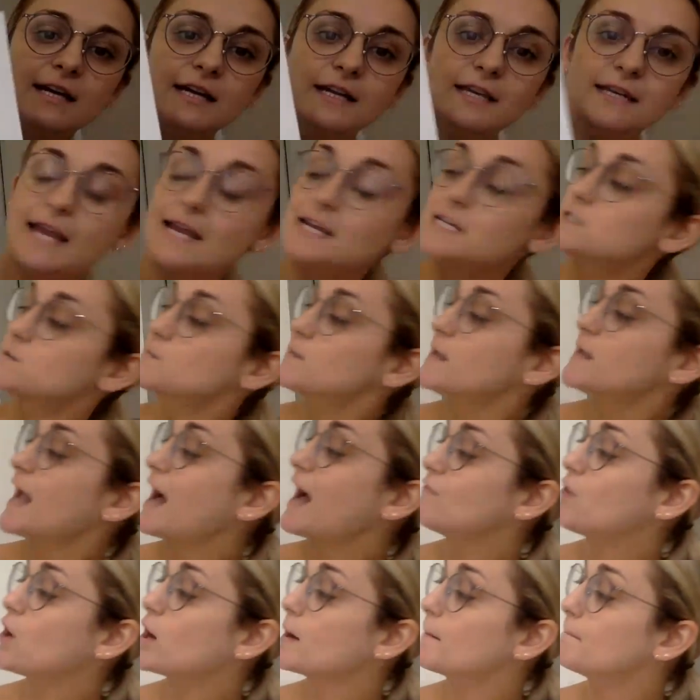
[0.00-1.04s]
Next, we
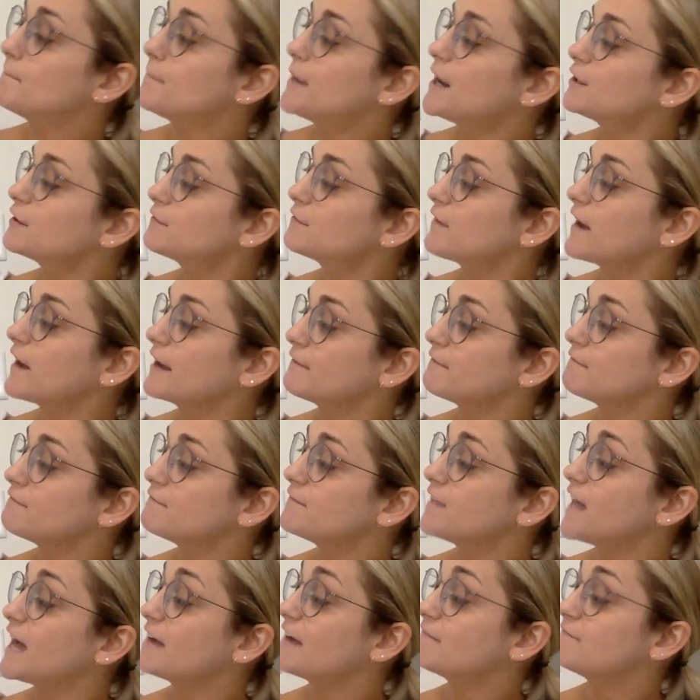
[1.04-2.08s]
have our butterfly
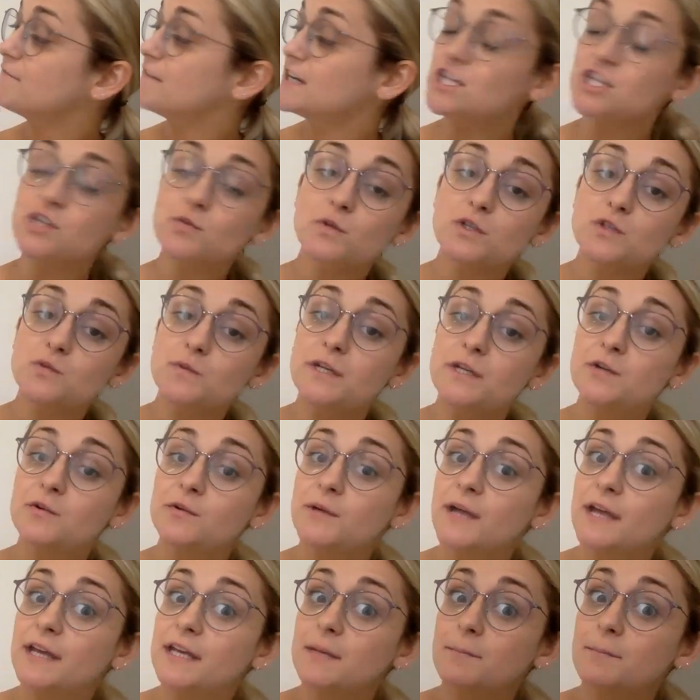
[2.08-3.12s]
fish, which we
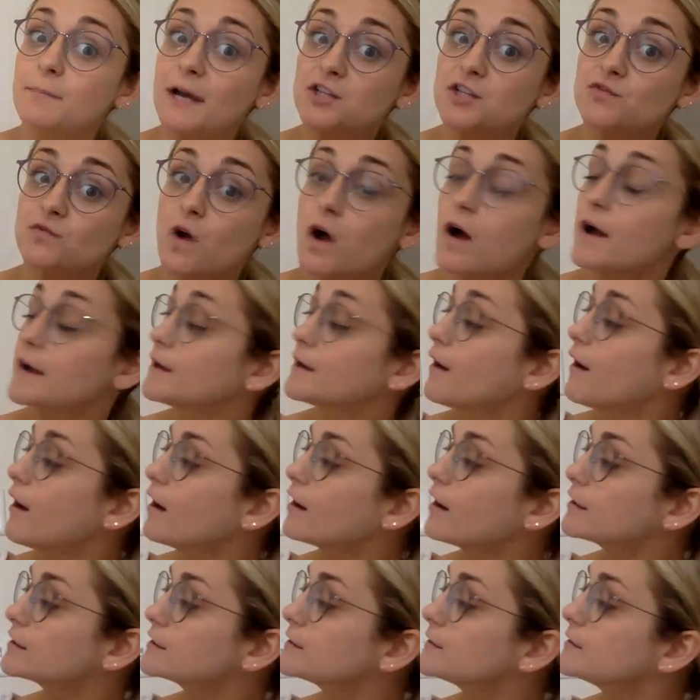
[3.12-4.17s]
created by drawing a heart.